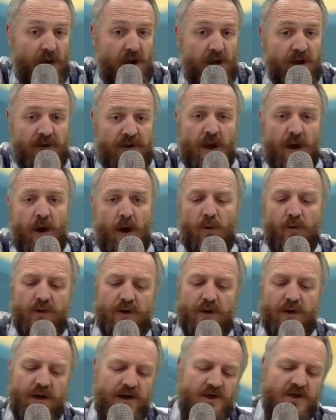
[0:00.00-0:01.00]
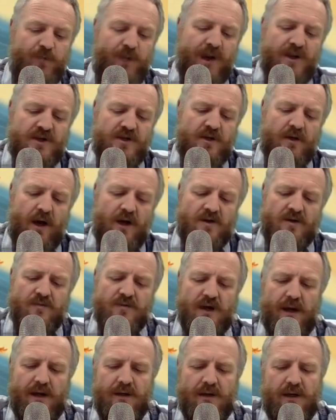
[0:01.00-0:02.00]
The only expansion
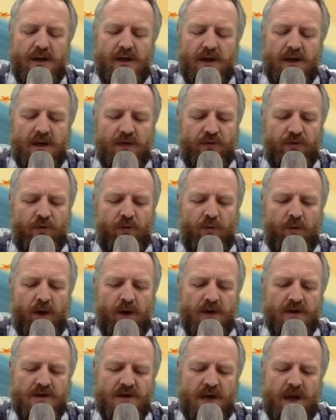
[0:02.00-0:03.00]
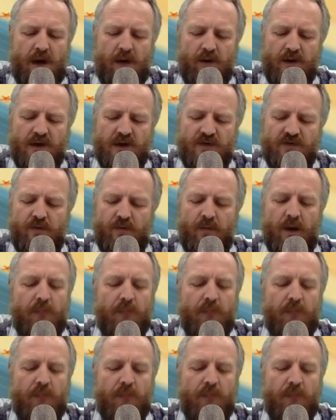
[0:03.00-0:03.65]
items I need for my town is for my